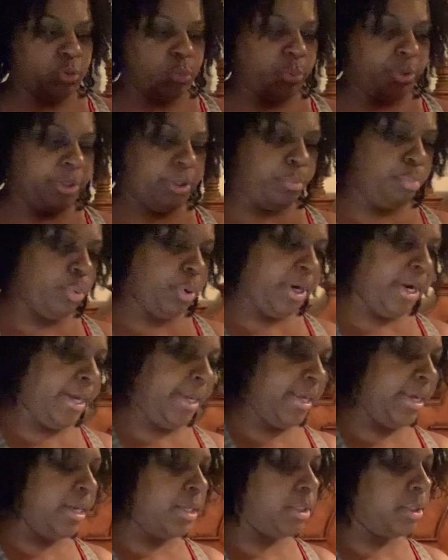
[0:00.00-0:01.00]
with the
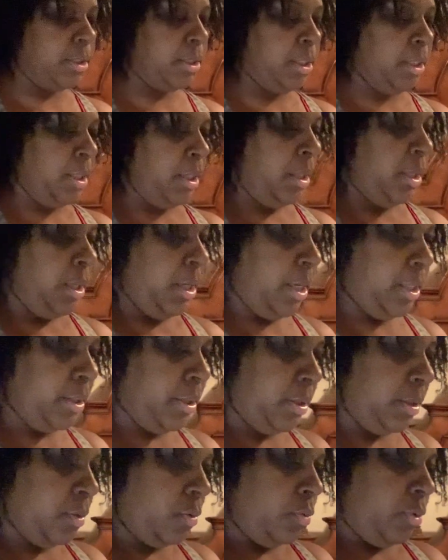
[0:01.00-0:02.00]
bracket. And
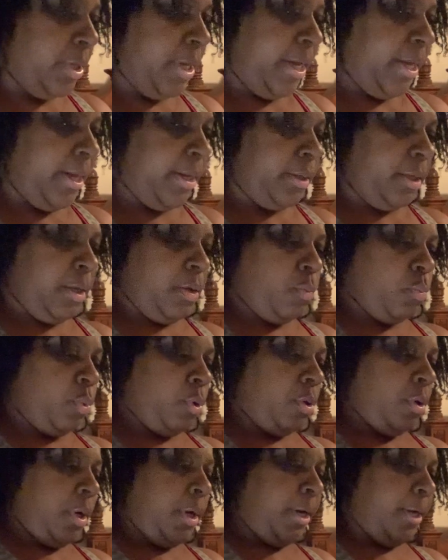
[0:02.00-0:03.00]
so that it
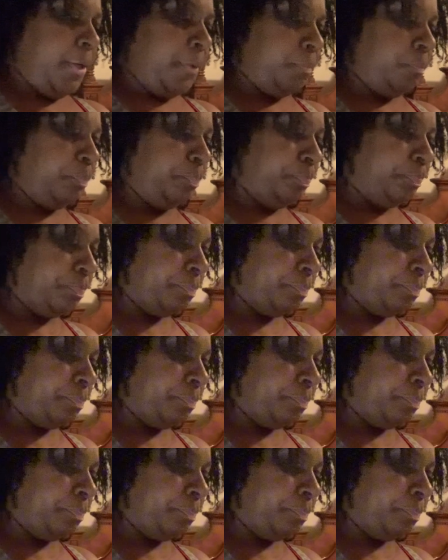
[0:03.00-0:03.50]
will